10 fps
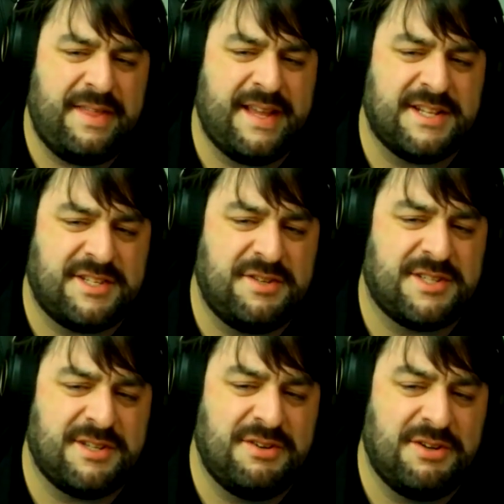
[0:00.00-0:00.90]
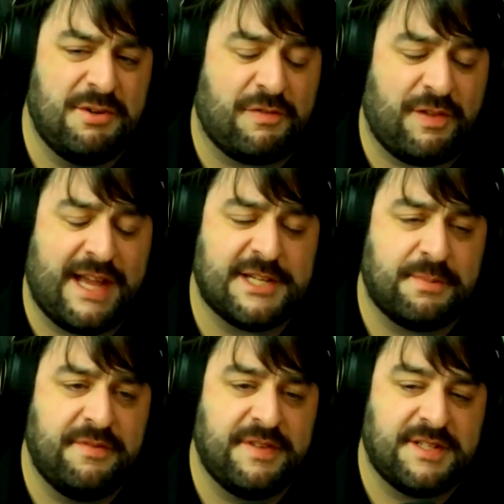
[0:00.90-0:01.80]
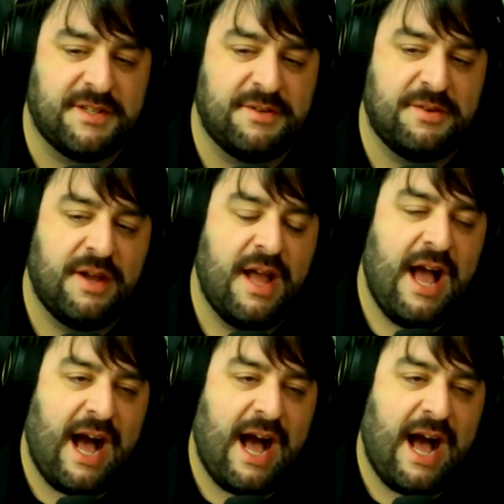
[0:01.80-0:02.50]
I think it's too soon to do a Flash movie too.